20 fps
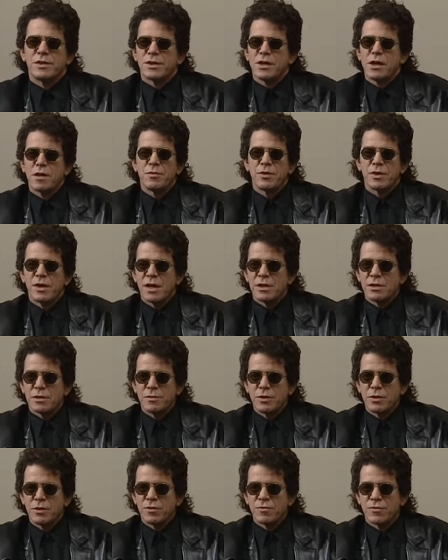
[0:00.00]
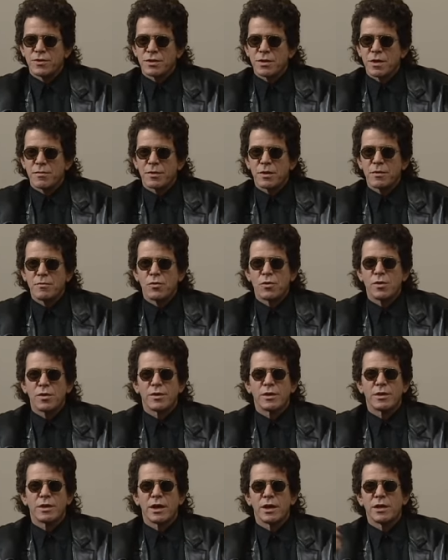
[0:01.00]
a celebrity has to be good for something
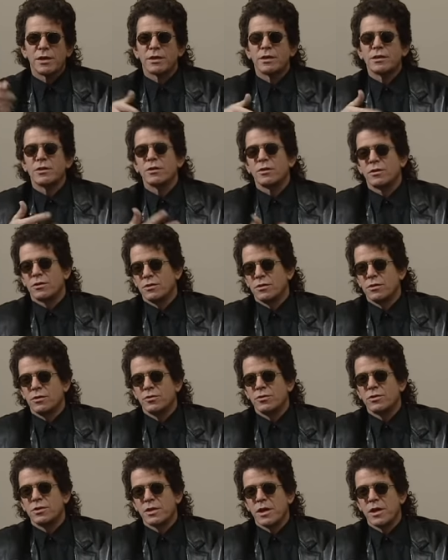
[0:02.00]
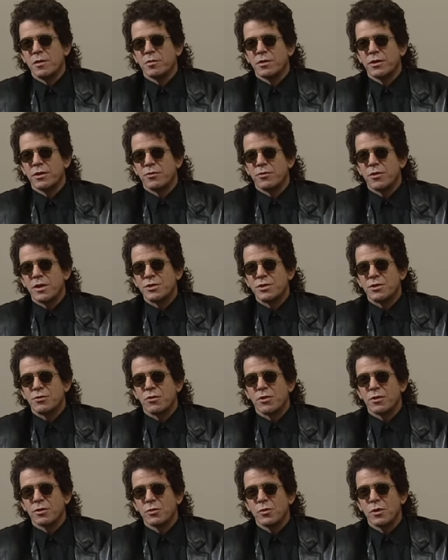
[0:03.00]
more than getting a good table in a
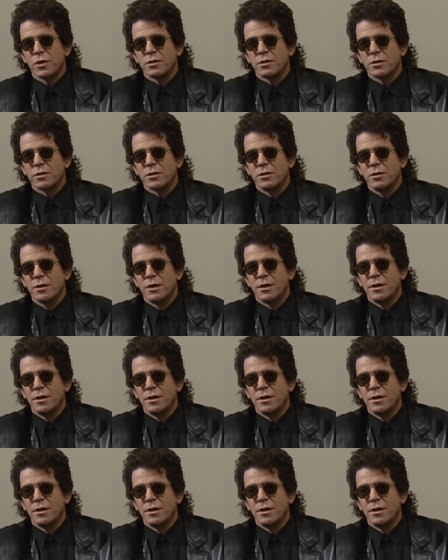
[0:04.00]
restaurant quickly.